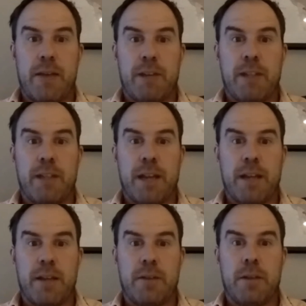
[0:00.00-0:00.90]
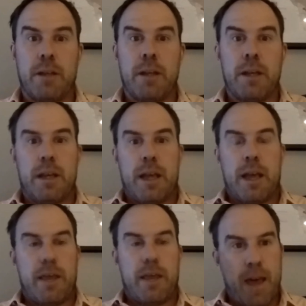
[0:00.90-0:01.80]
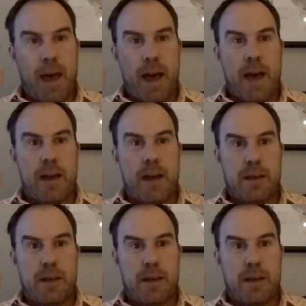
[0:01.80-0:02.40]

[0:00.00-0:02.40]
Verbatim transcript: right angle and that